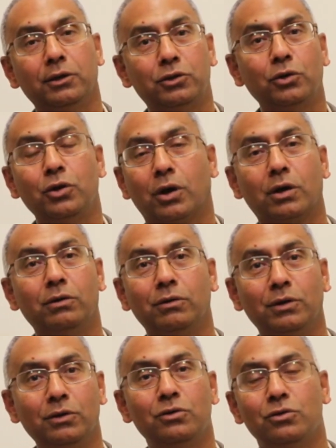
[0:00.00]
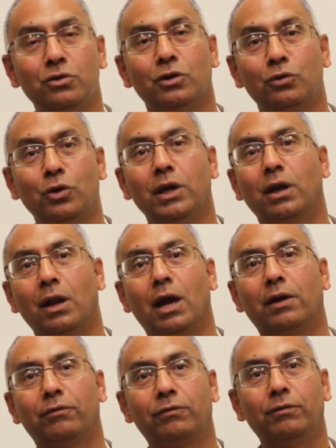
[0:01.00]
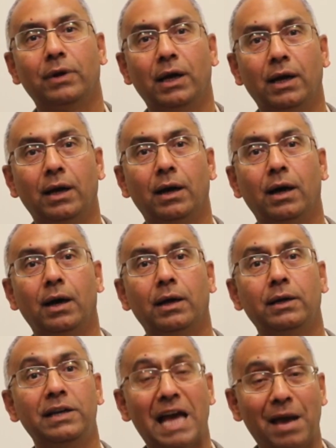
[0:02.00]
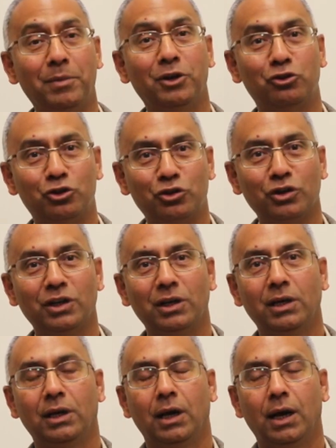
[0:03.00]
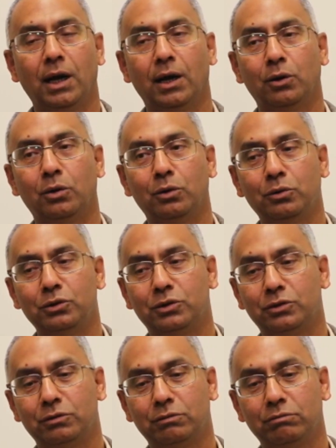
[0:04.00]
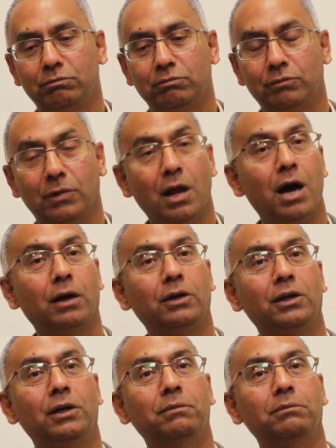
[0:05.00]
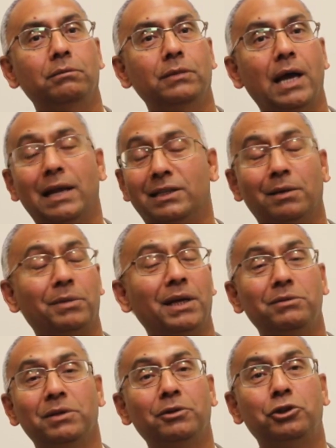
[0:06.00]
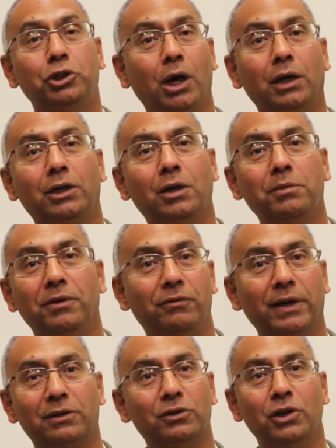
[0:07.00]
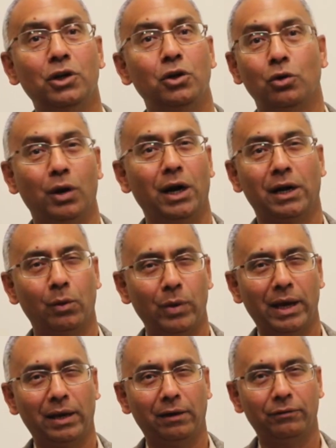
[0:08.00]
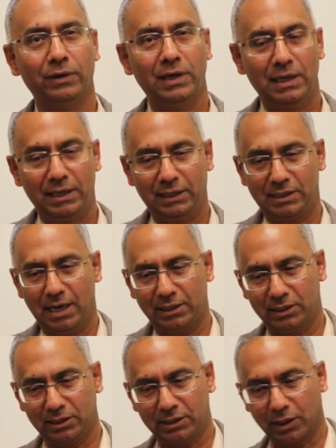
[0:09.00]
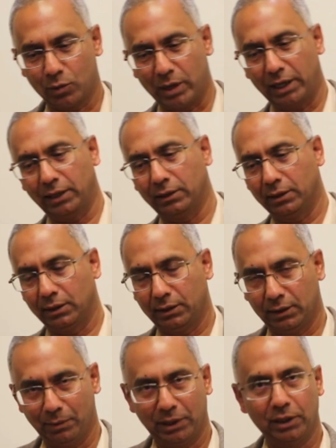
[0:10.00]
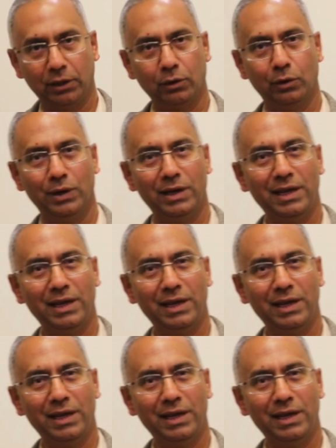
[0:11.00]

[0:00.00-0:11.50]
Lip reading: So you're doing a lot of damage whose long-term and sometimes even short-term effects you're not aware of. It's not just acquiring the material you